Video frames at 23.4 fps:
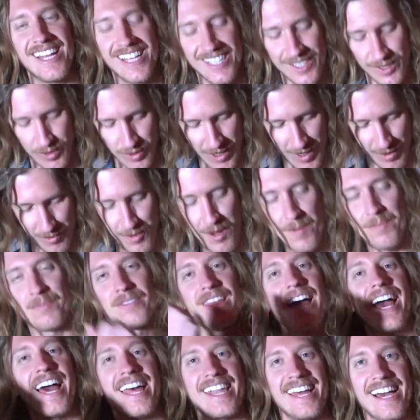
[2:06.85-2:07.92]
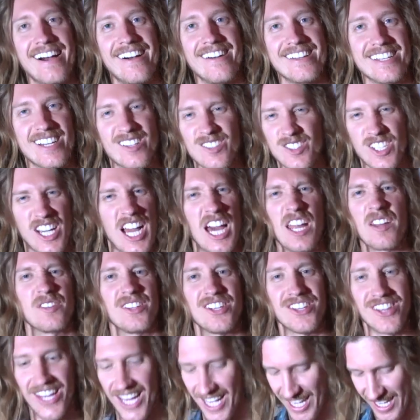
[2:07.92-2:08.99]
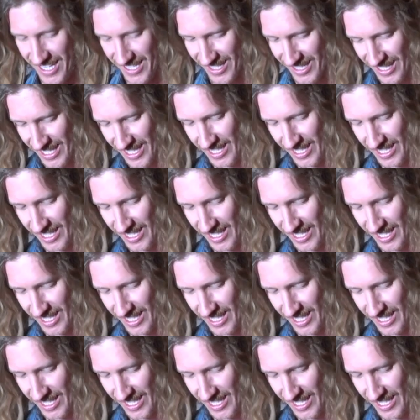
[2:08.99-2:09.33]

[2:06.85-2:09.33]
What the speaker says: So I ripped that out, and I was like, I don't need that.